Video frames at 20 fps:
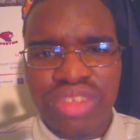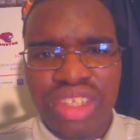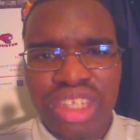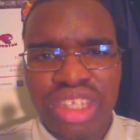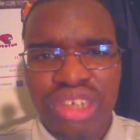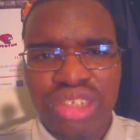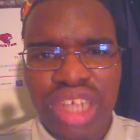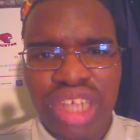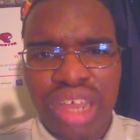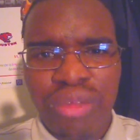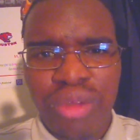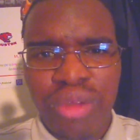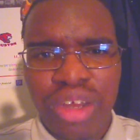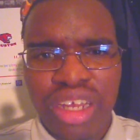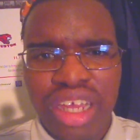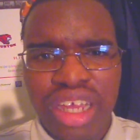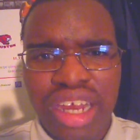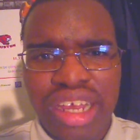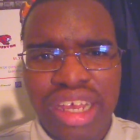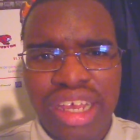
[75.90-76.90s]
There's not
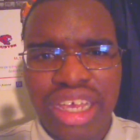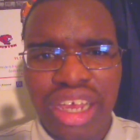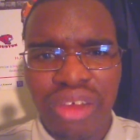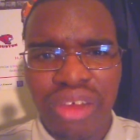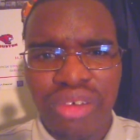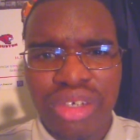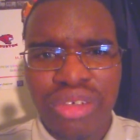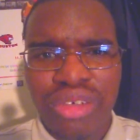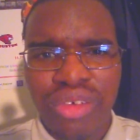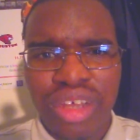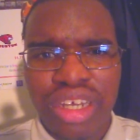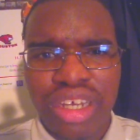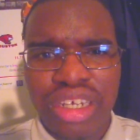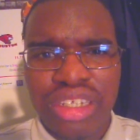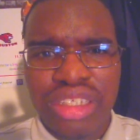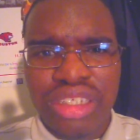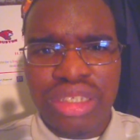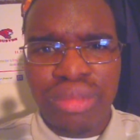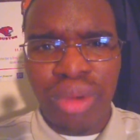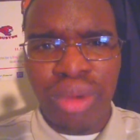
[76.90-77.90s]
really any character in
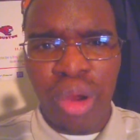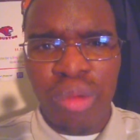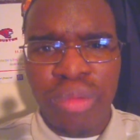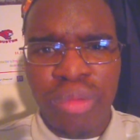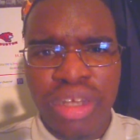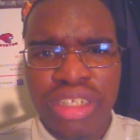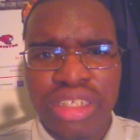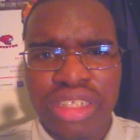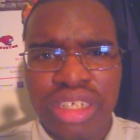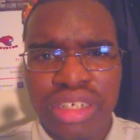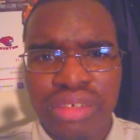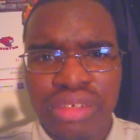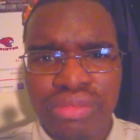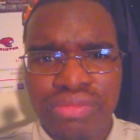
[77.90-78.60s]
this department.